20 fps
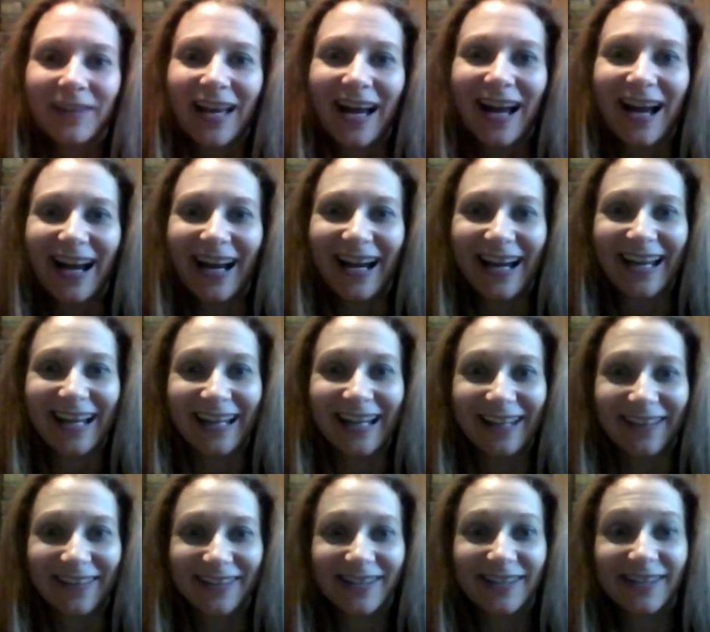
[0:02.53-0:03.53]
Hi,
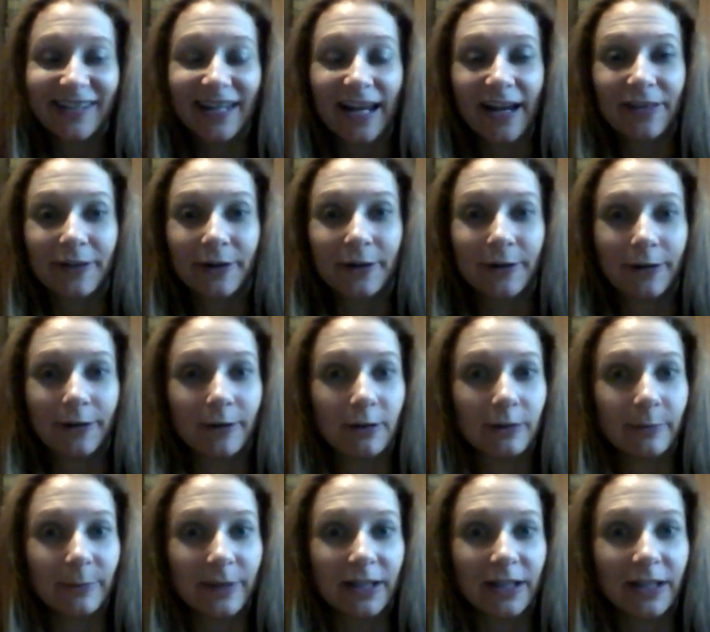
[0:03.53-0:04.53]
this is Heather
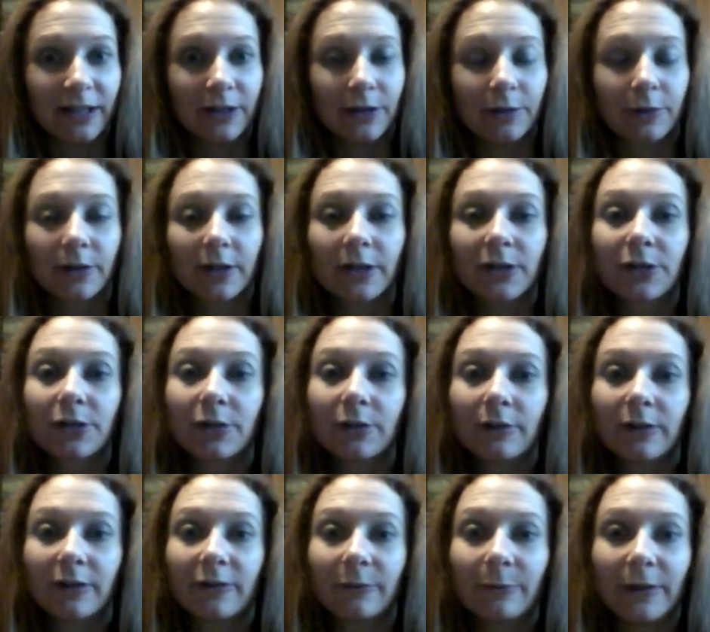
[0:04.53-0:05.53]
Coleman, your
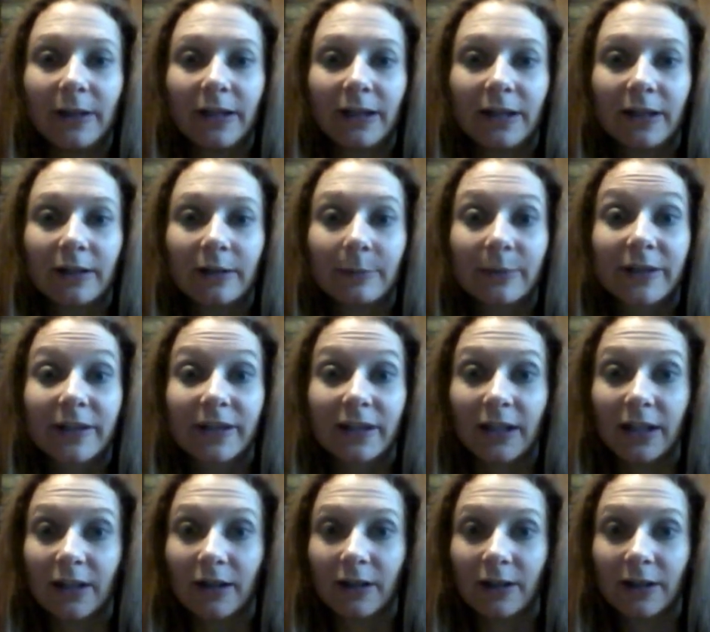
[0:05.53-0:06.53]
intuitive medium,
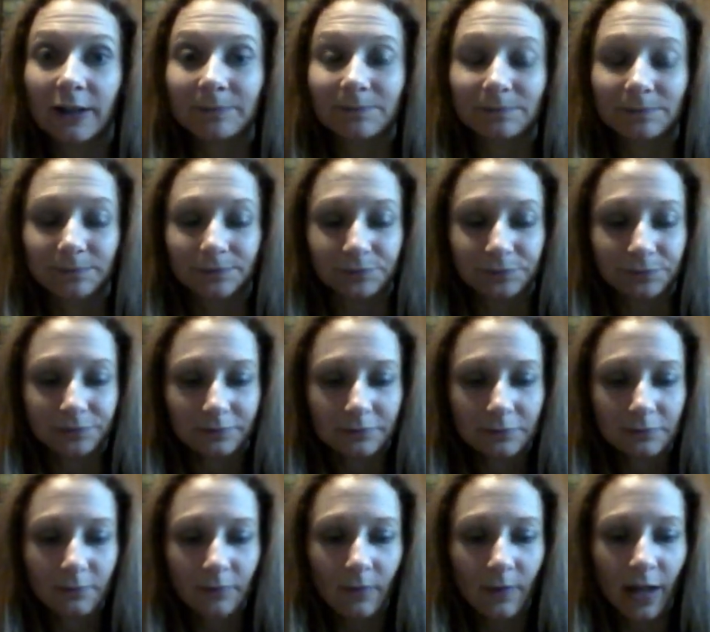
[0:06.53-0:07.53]
seer,
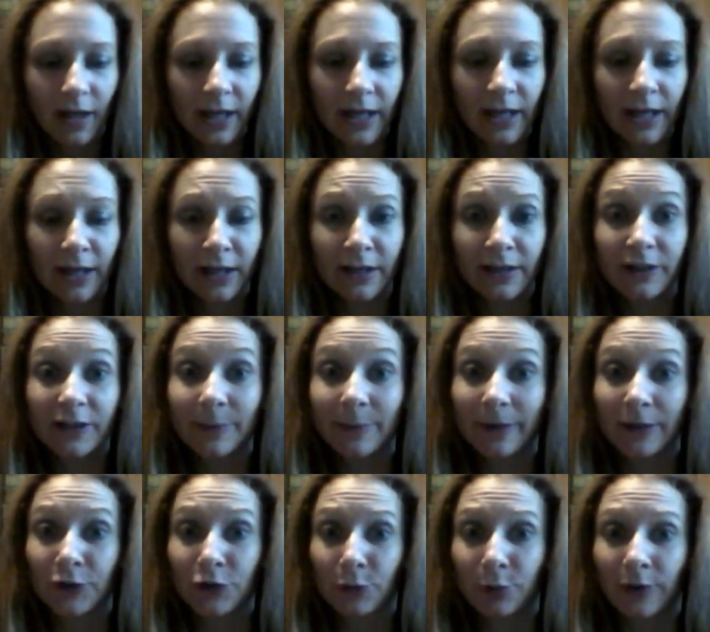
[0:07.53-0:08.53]
and
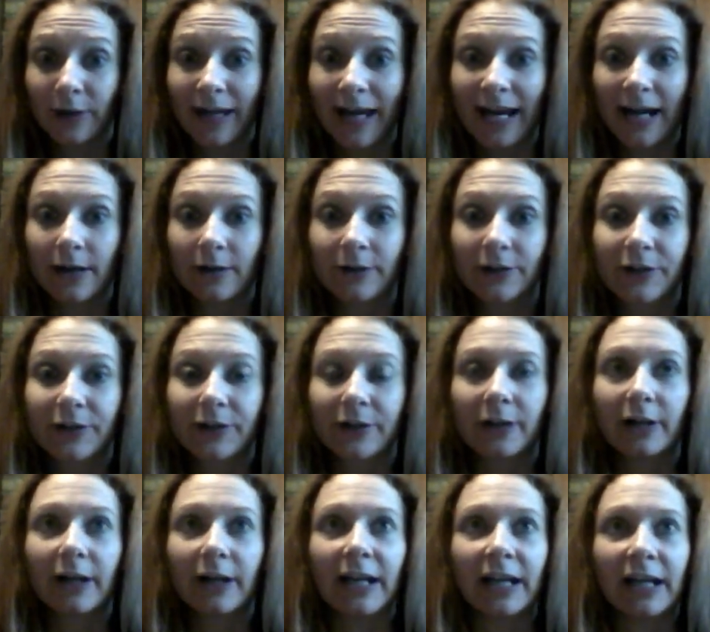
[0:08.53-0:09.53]
spiritual
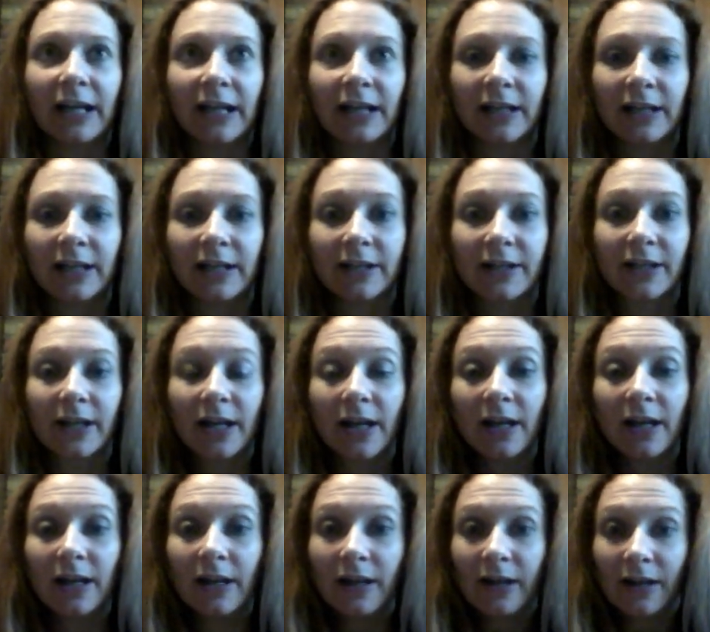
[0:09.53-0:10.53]
counselor. And
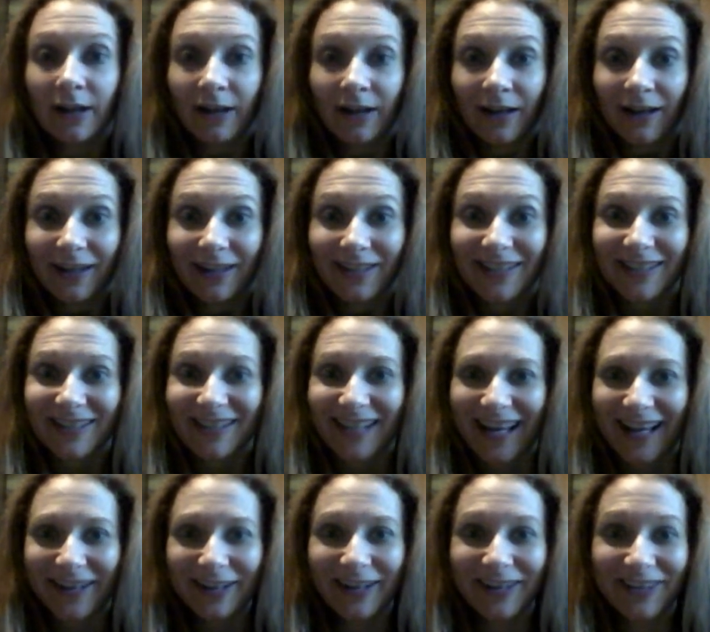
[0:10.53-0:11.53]
to
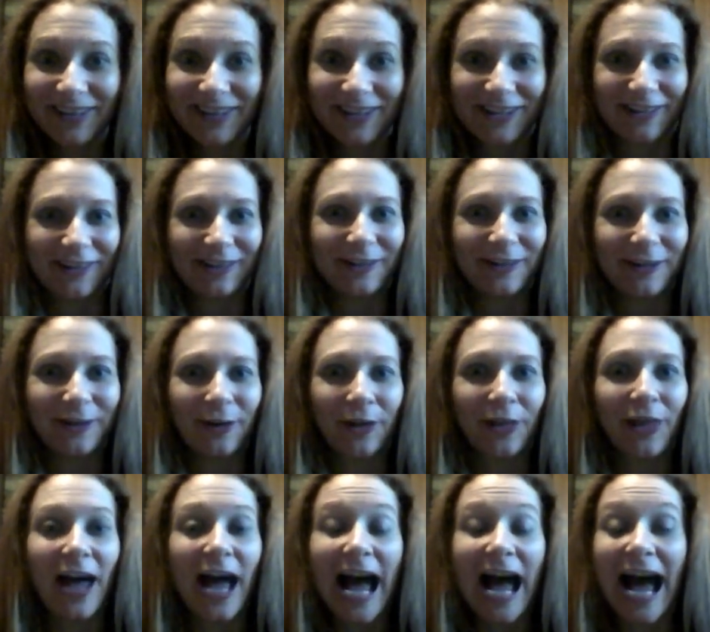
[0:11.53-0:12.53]
tell you the truth,